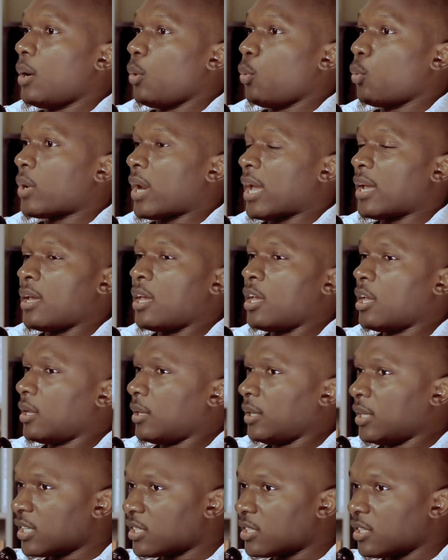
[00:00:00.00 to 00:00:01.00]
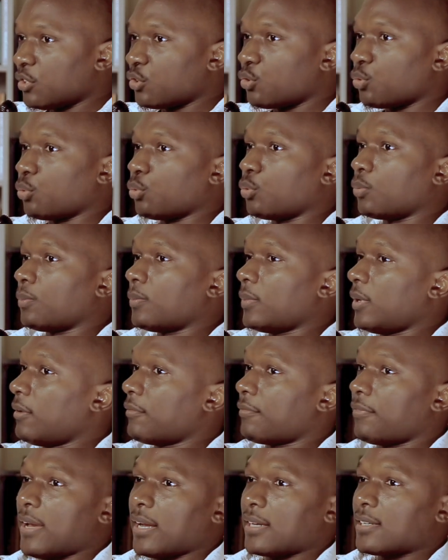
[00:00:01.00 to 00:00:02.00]
I listen to,
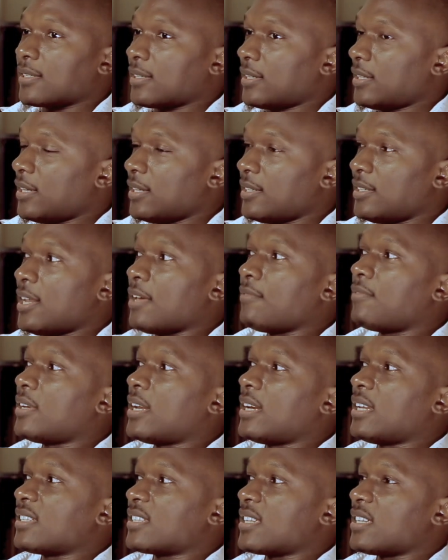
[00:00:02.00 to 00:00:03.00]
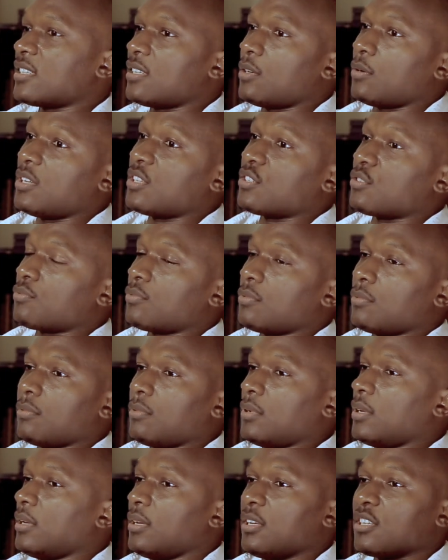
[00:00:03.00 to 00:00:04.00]
in fact, David, and he says, you know,
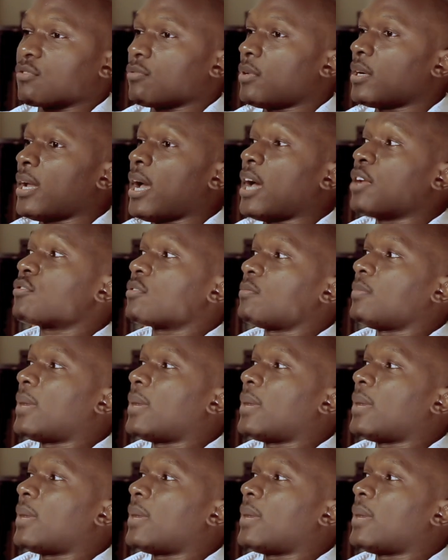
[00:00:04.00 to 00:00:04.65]
he's run 100